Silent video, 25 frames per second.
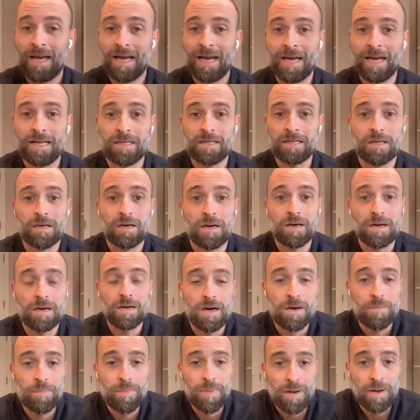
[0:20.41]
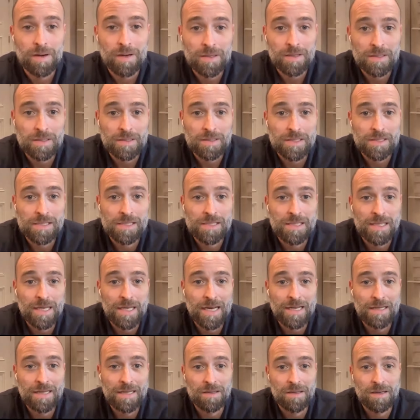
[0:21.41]
and our partners
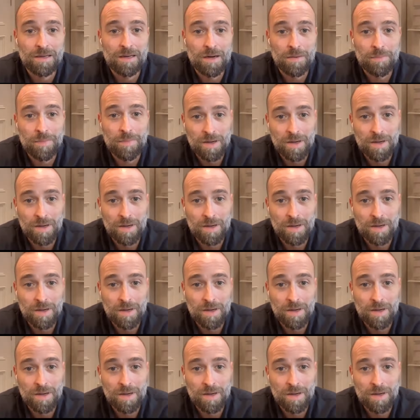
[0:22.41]
and our